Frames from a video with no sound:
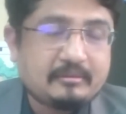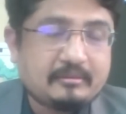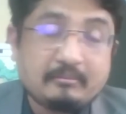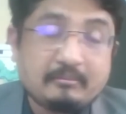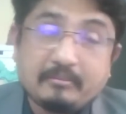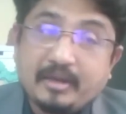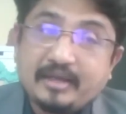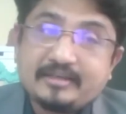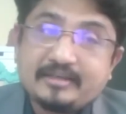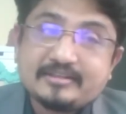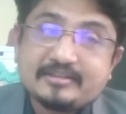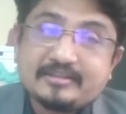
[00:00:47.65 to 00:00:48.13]

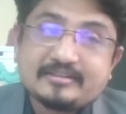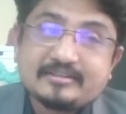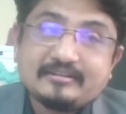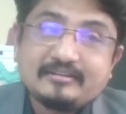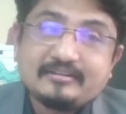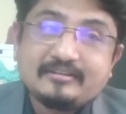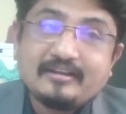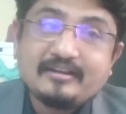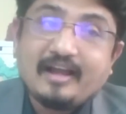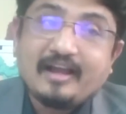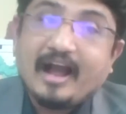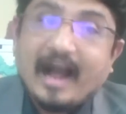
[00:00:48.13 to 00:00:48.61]
but
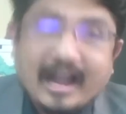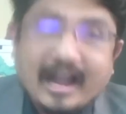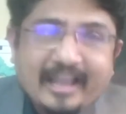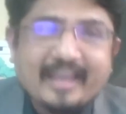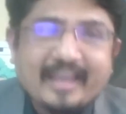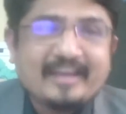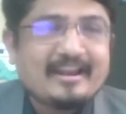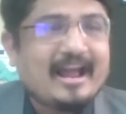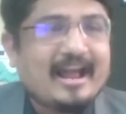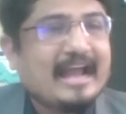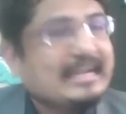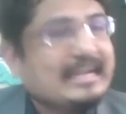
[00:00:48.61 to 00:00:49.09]

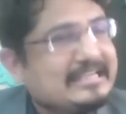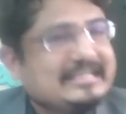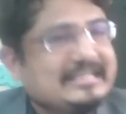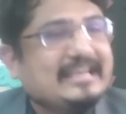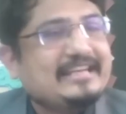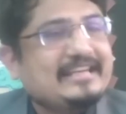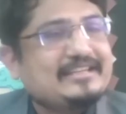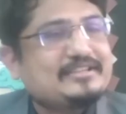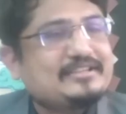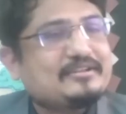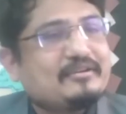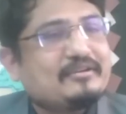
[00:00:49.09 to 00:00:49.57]
again, I
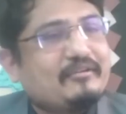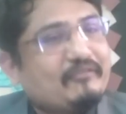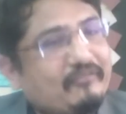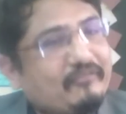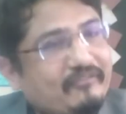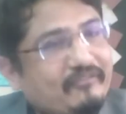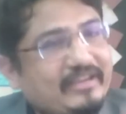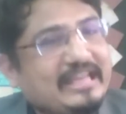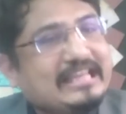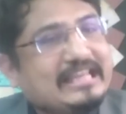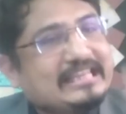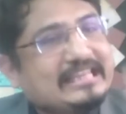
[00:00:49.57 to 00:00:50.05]
didn't
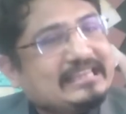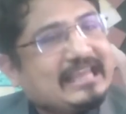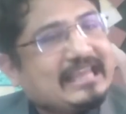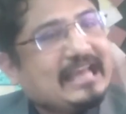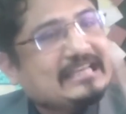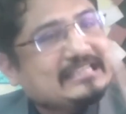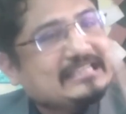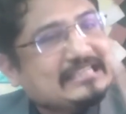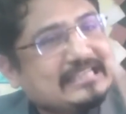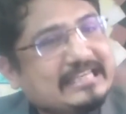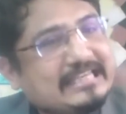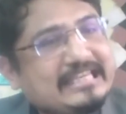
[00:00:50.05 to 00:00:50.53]
feel
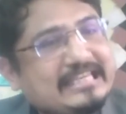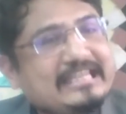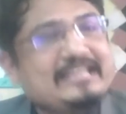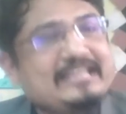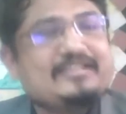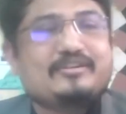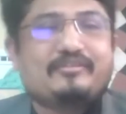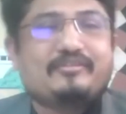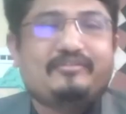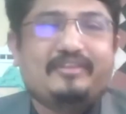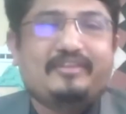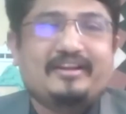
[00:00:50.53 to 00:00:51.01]
that
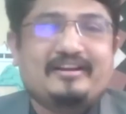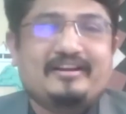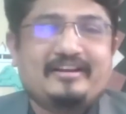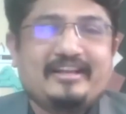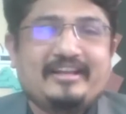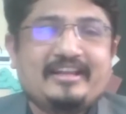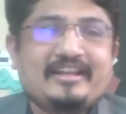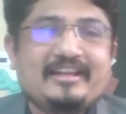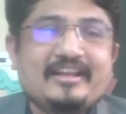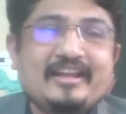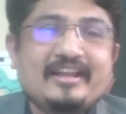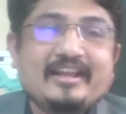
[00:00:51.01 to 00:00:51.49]
need of
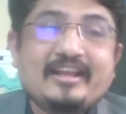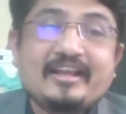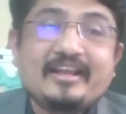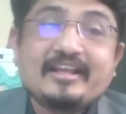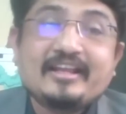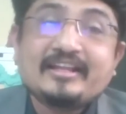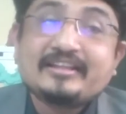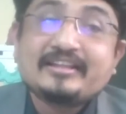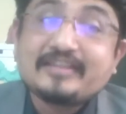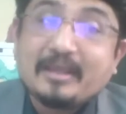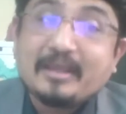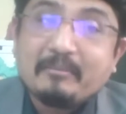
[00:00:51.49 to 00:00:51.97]
learning
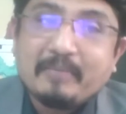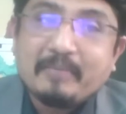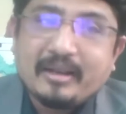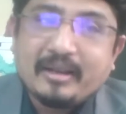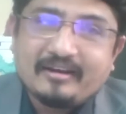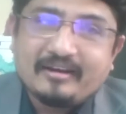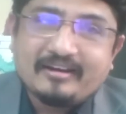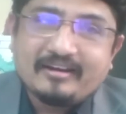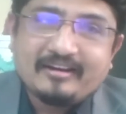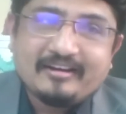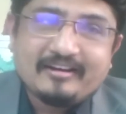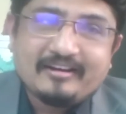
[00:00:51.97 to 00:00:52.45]

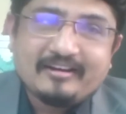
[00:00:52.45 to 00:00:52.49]
Tamil,